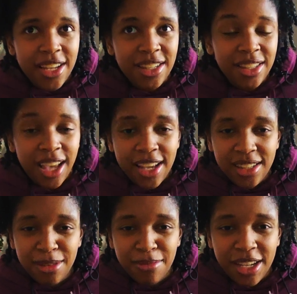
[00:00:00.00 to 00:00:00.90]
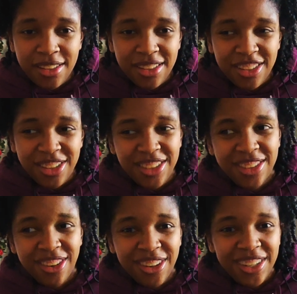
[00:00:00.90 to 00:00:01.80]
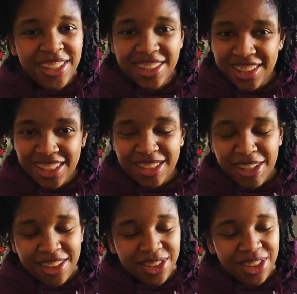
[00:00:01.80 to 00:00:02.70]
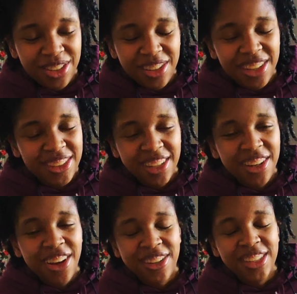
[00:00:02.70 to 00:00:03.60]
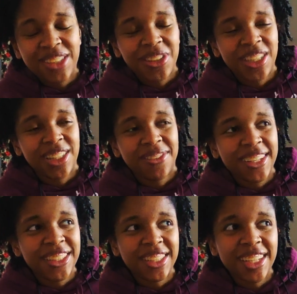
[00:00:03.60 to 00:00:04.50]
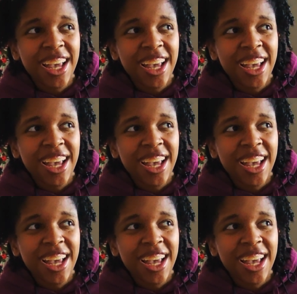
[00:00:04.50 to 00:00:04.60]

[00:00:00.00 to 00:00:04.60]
this based on a true story? It seems like it's based on a true story. And I was like, no, it's just realistic fiction.